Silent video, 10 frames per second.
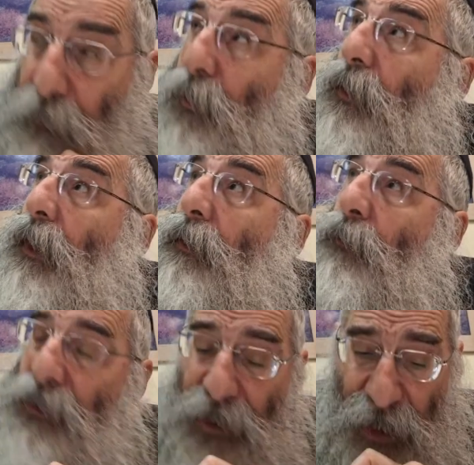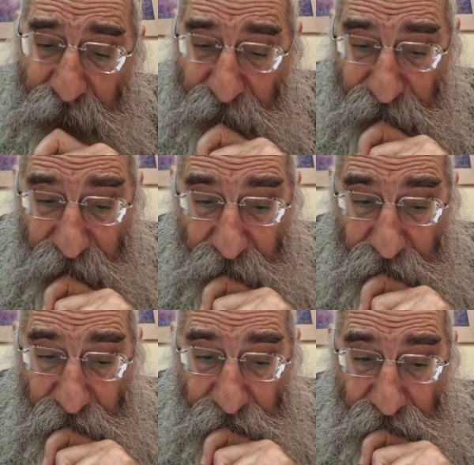more line and we'll stop.
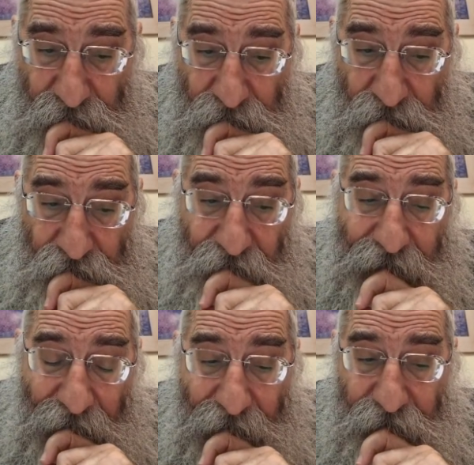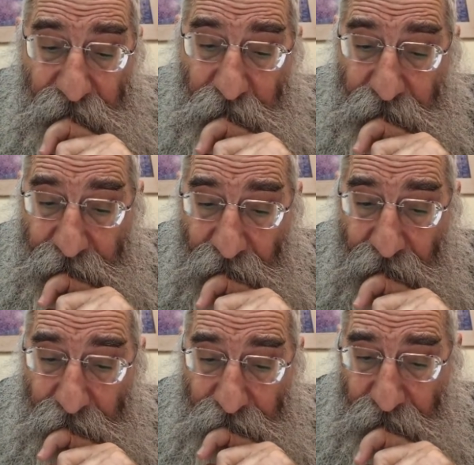V'keven
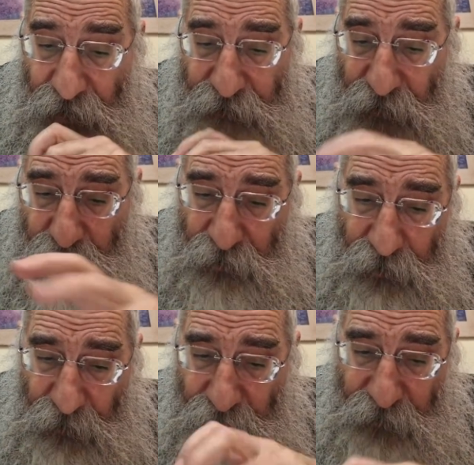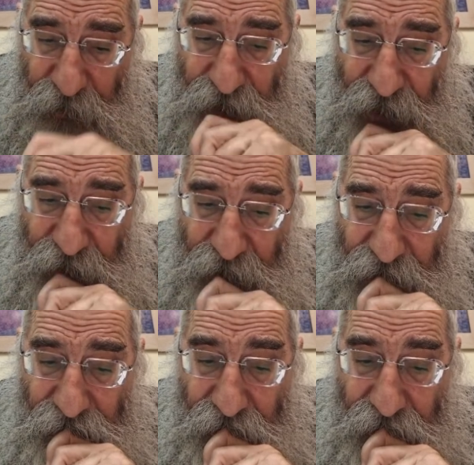shegam, and we'll have to understand this